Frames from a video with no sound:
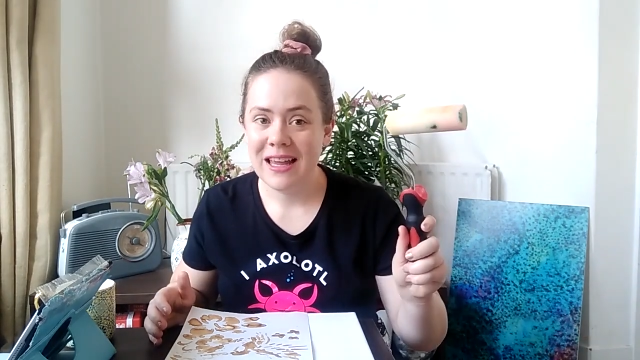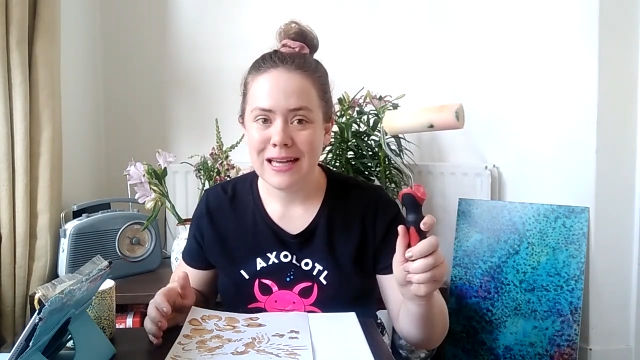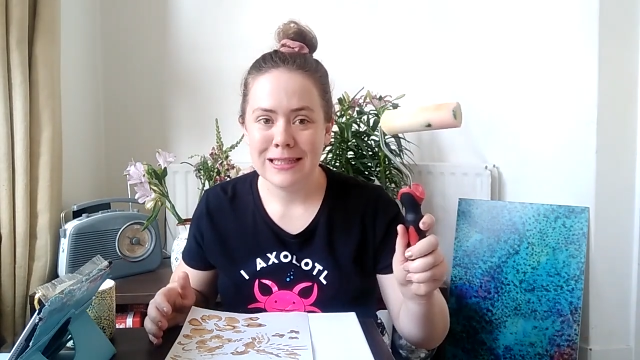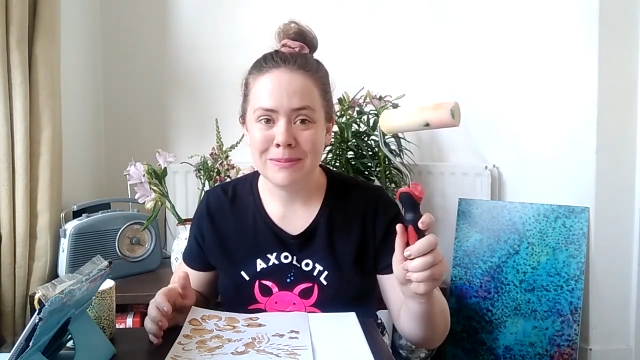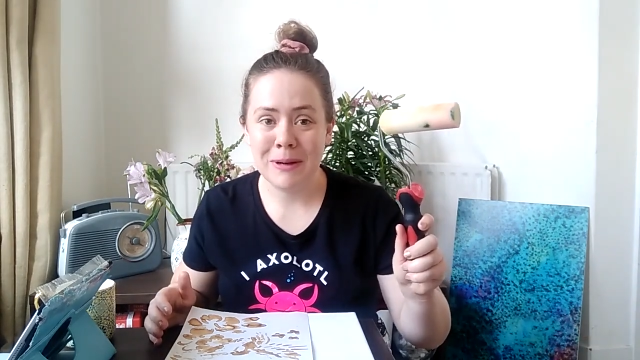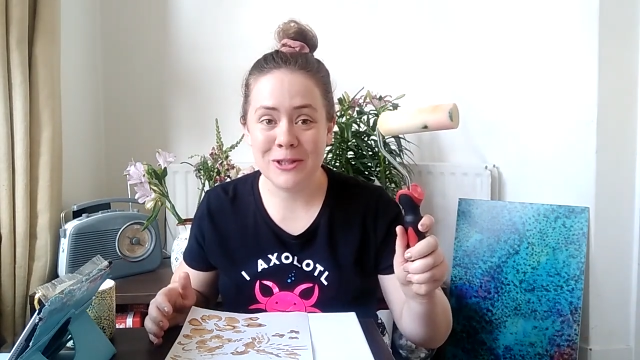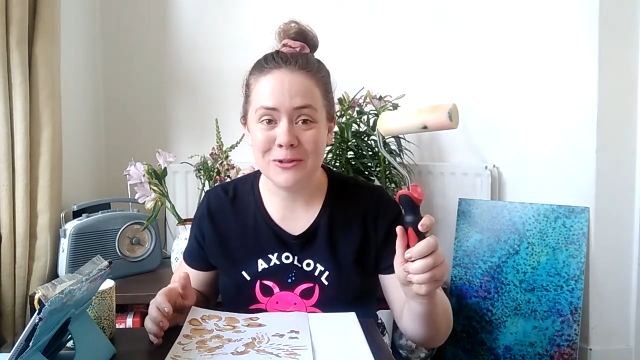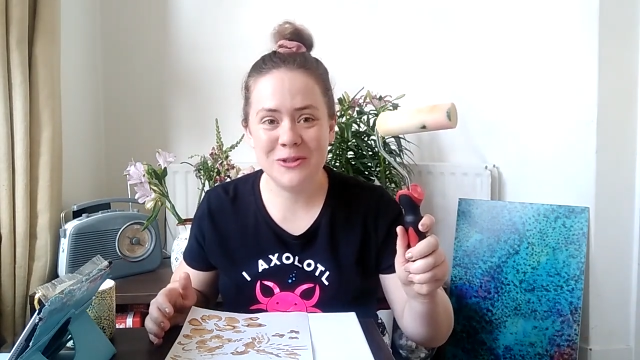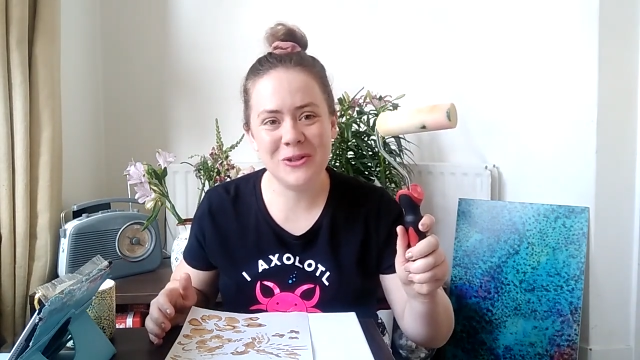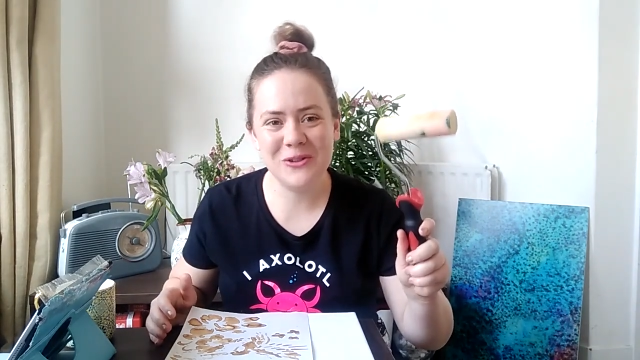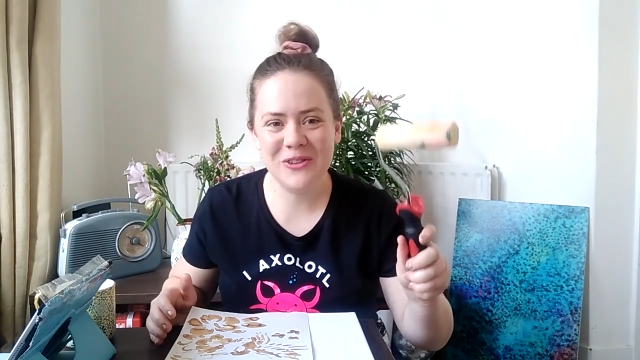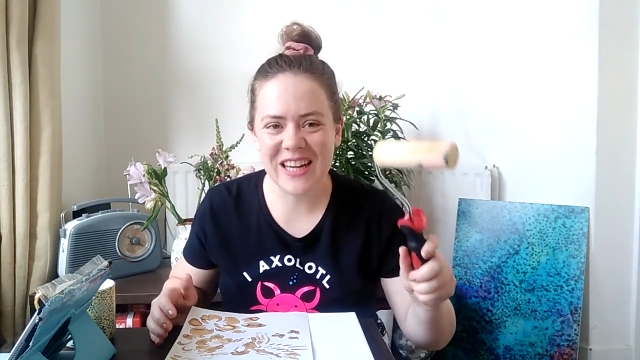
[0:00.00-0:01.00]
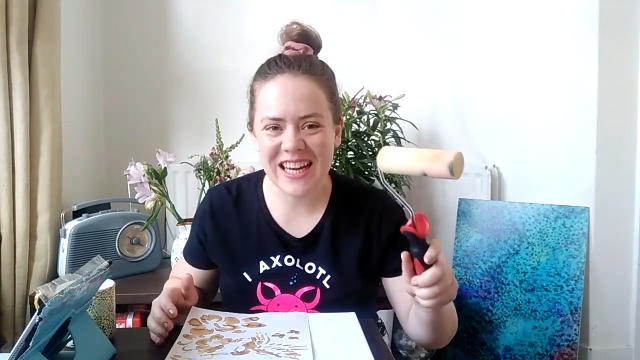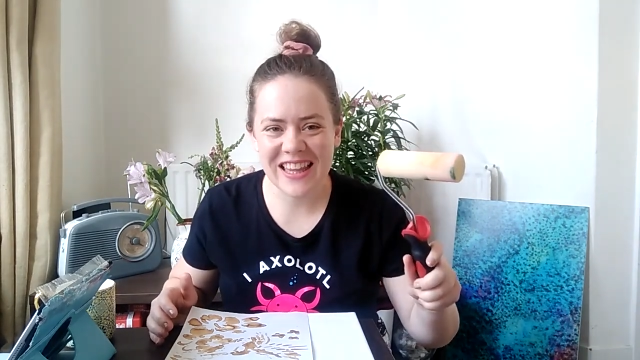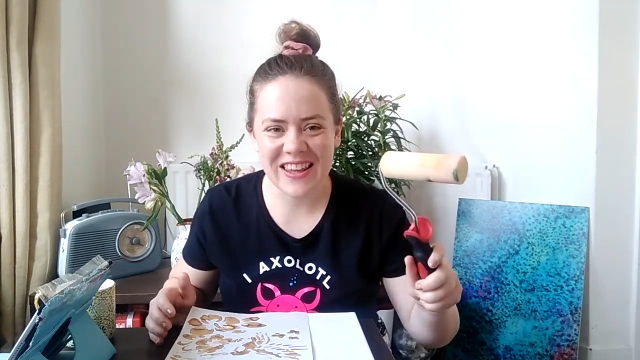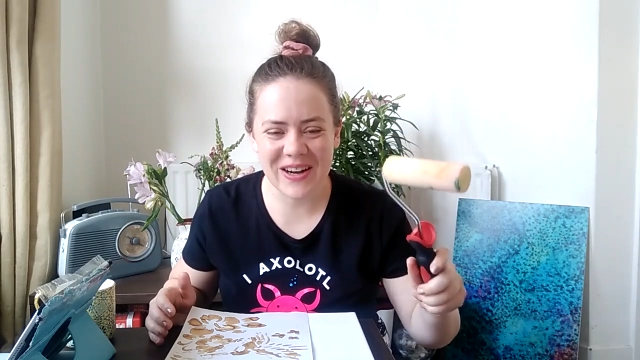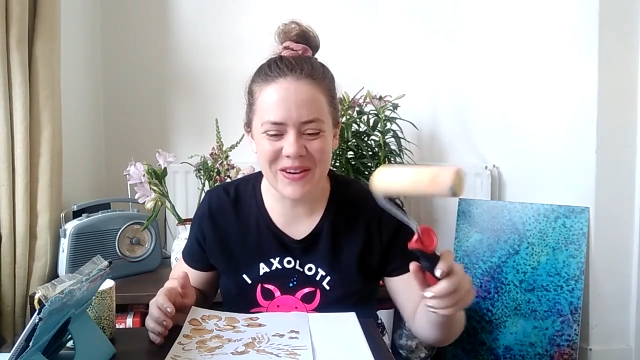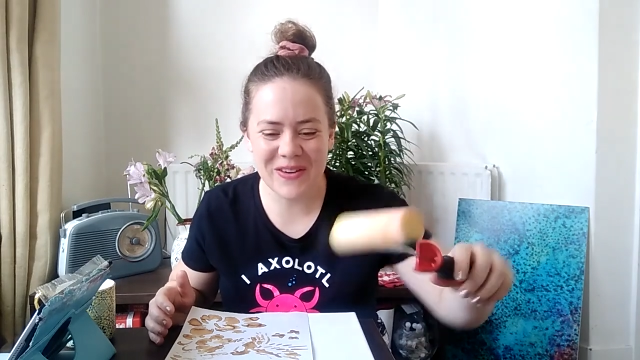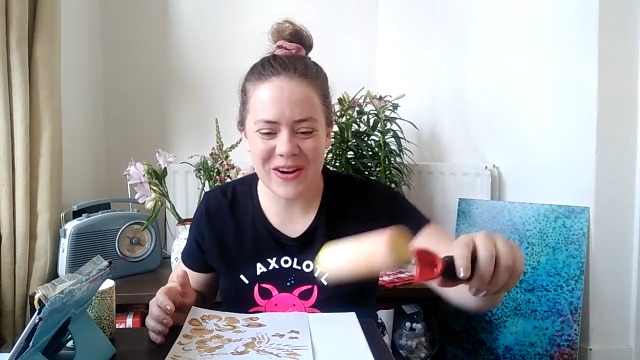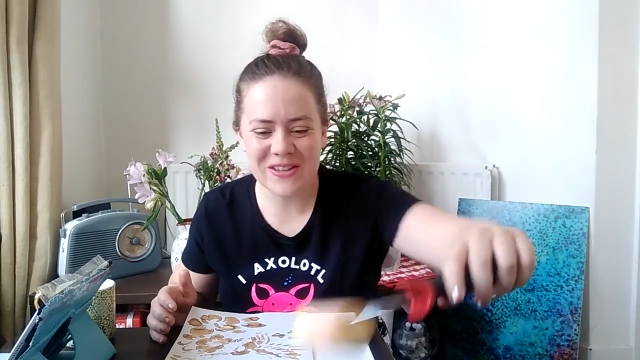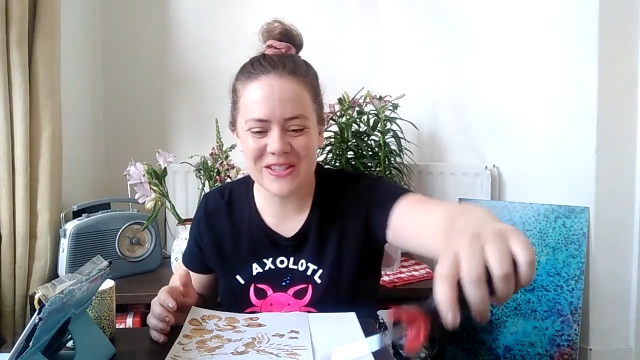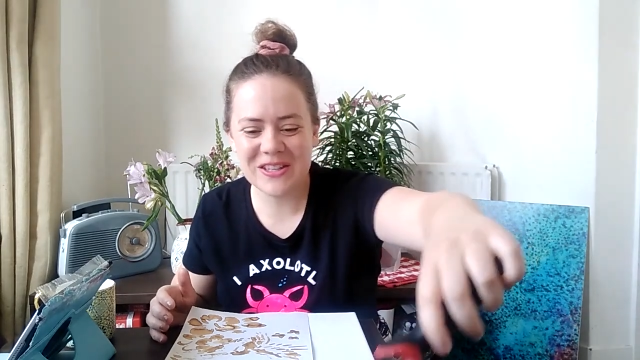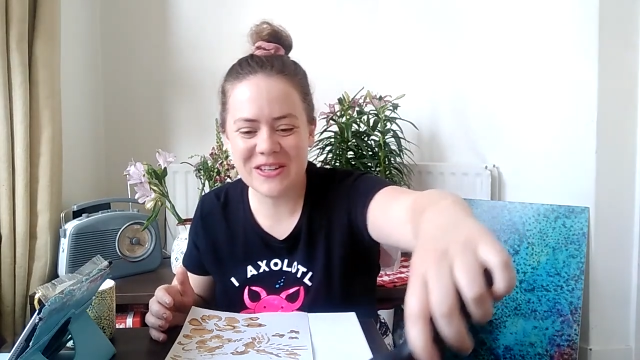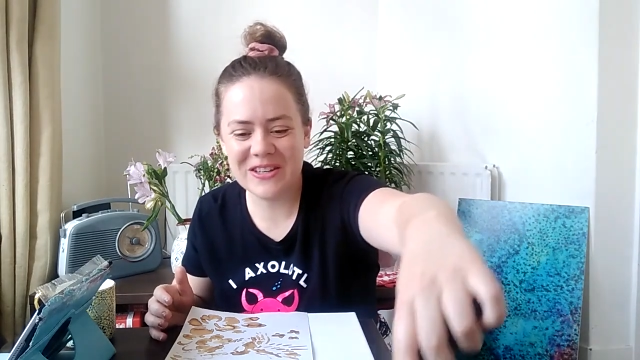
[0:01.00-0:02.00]
a special tool here that I'm
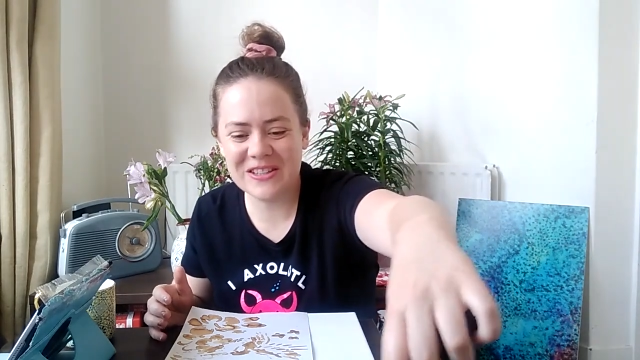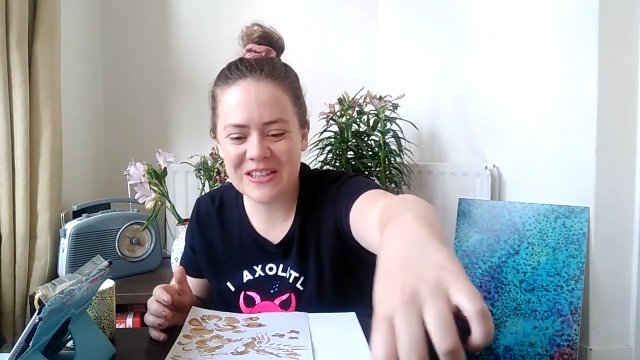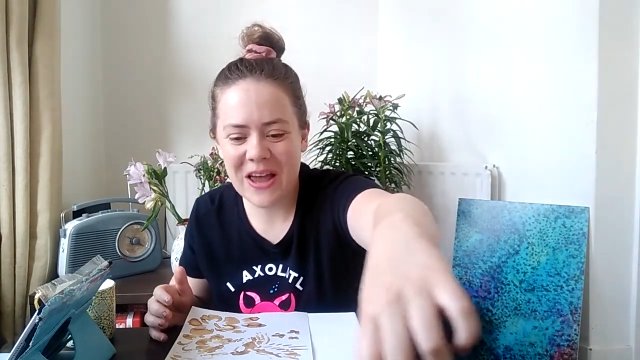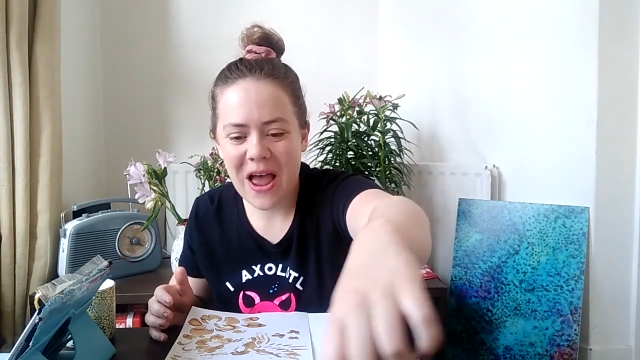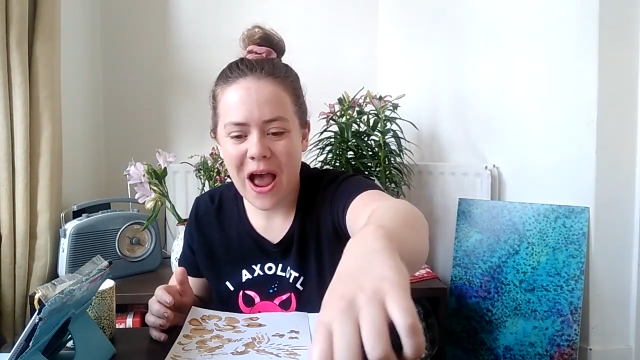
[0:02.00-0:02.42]
going to use.